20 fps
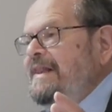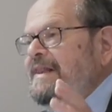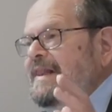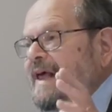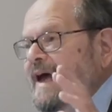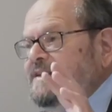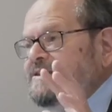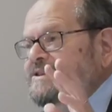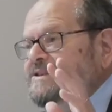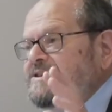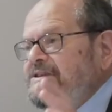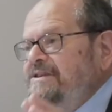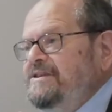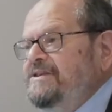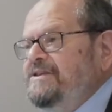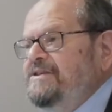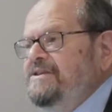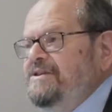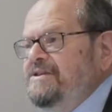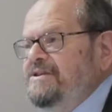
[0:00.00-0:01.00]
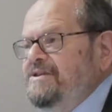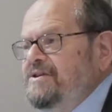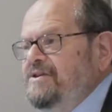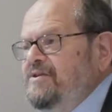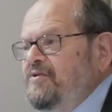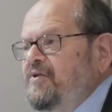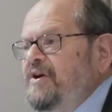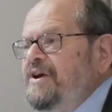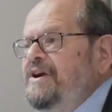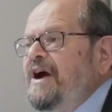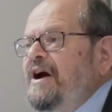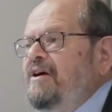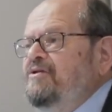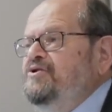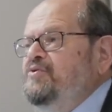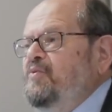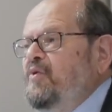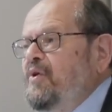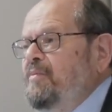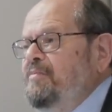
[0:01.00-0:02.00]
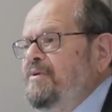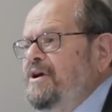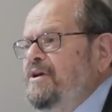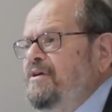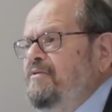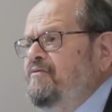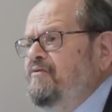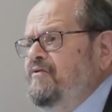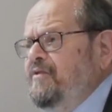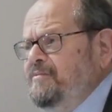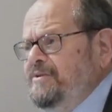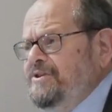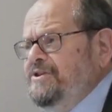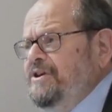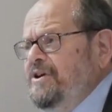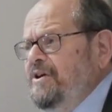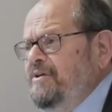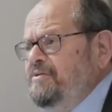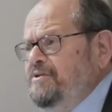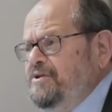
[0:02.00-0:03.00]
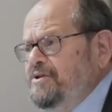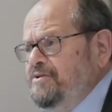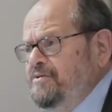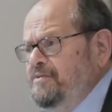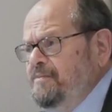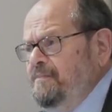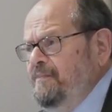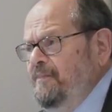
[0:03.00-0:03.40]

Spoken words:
That's greenhouse warming from CO2.